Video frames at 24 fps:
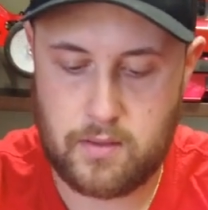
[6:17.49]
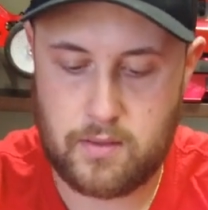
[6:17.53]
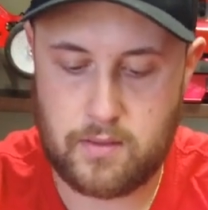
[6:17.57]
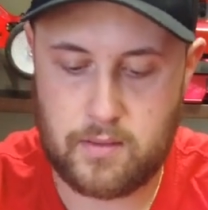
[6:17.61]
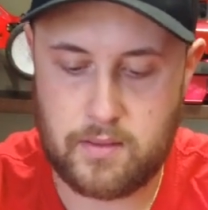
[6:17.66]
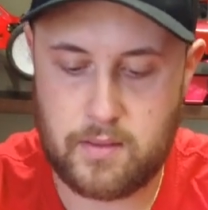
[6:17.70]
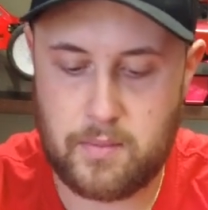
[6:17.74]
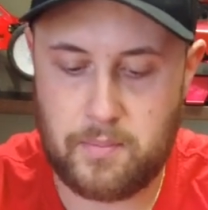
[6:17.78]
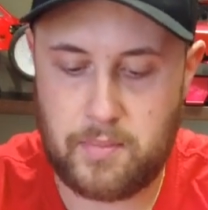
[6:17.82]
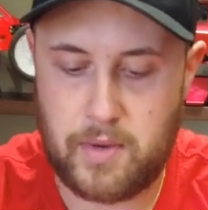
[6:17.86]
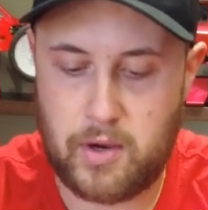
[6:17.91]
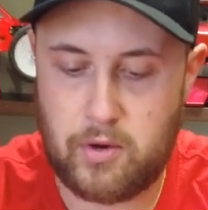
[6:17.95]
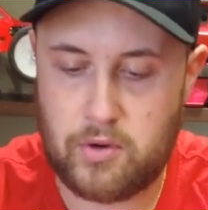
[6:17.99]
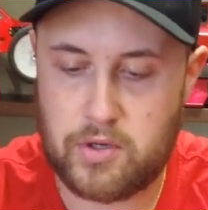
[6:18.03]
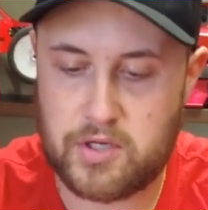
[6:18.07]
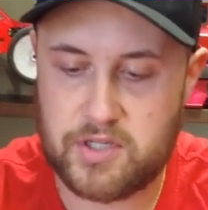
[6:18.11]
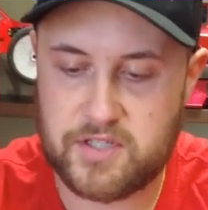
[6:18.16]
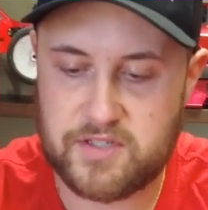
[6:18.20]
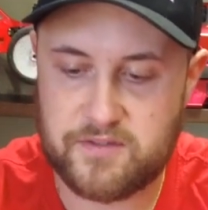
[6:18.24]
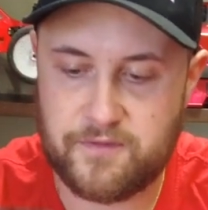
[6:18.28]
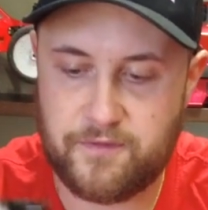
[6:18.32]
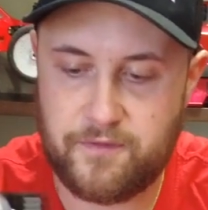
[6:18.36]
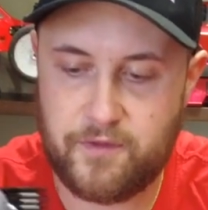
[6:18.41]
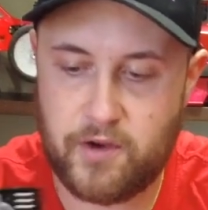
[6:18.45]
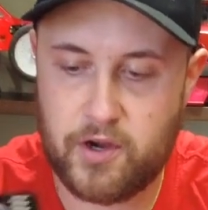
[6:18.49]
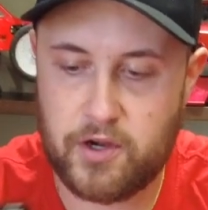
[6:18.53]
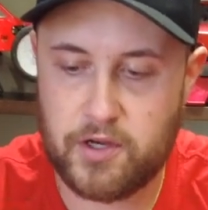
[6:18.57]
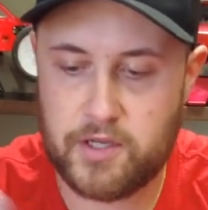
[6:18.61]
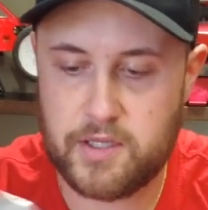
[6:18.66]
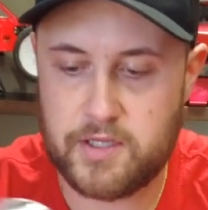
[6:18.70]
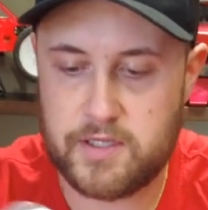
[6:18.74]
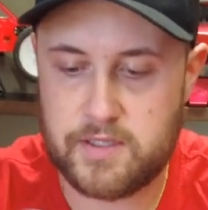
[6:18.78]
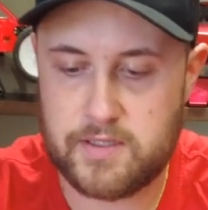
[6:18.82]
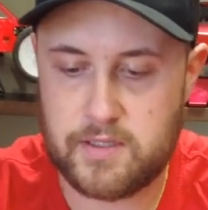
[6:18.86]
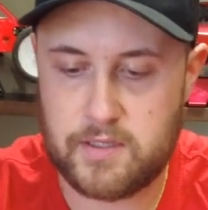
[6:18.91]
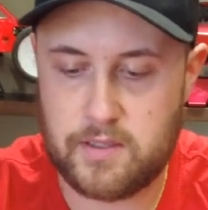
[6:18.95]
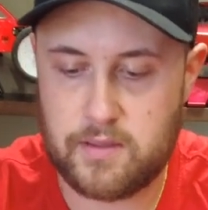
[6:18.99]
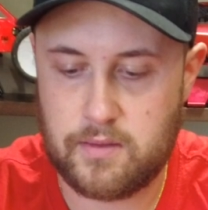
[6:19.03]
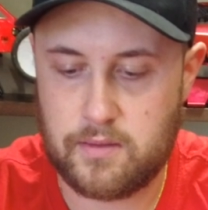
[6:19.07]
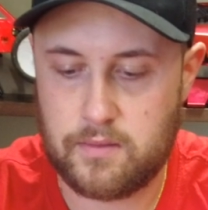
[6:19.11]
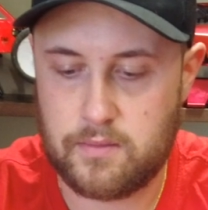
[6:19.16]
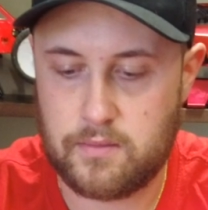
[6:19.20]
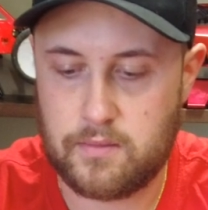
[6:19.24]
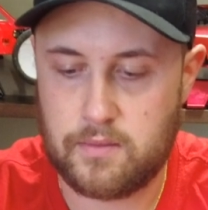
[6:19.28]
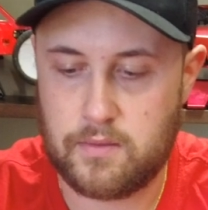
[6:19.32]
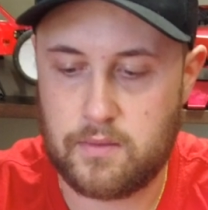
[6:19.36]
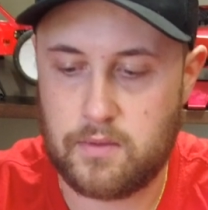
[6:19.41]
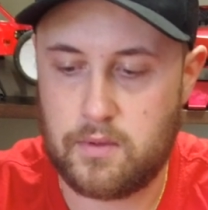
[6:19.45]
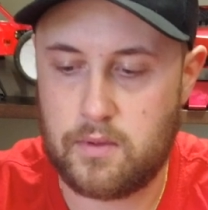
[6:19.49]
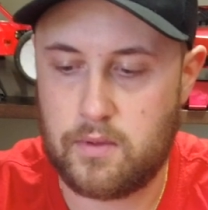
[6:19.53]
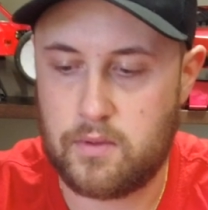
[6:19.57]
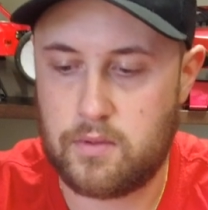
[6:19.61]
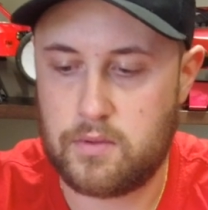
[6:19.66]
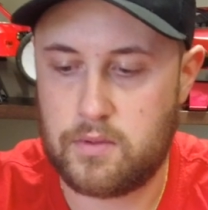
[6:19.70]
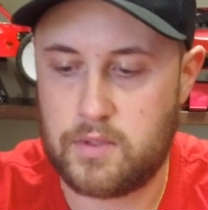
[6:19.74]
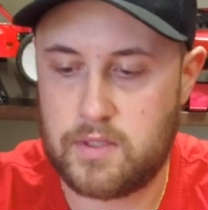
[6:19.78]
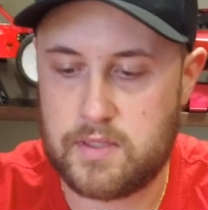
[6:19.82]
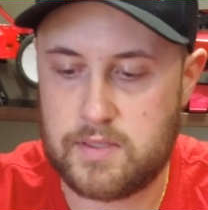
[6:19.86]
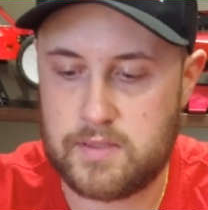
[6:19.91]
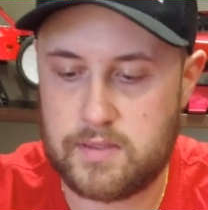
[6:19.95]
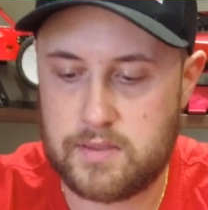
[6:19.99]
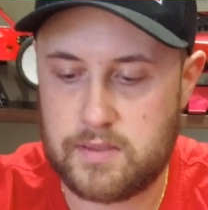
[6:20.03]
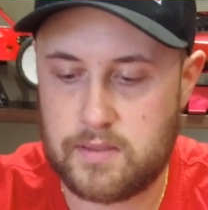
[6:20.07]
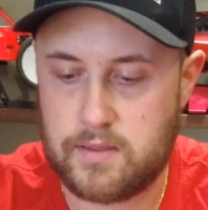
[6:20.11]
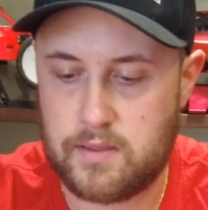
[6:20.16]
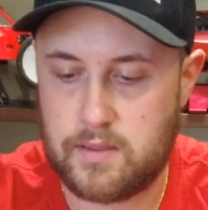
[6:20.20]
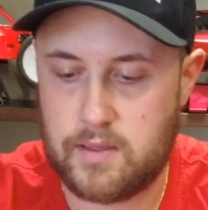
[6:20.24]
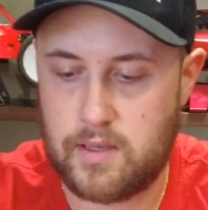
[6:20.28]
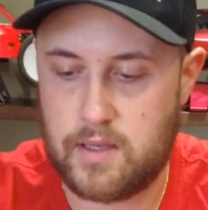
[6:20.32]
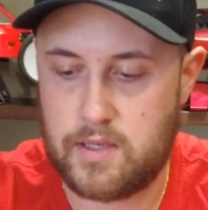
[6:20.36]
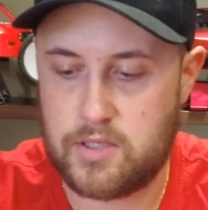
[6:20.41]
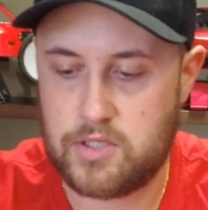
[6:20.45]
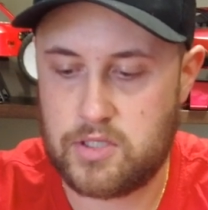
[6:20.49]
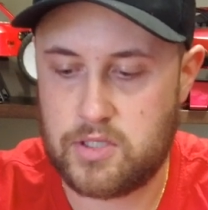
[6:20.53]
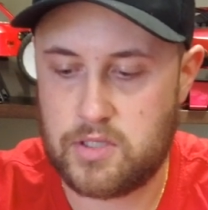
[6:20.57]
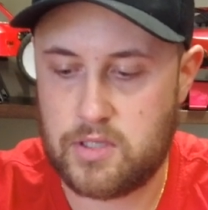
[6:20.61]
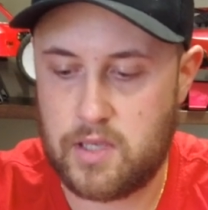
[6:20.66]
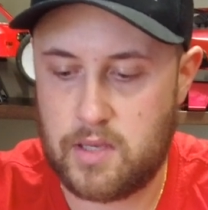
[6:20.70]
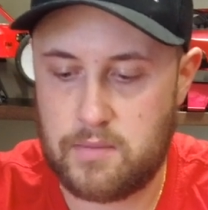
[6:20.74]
The power is very easy on this engine.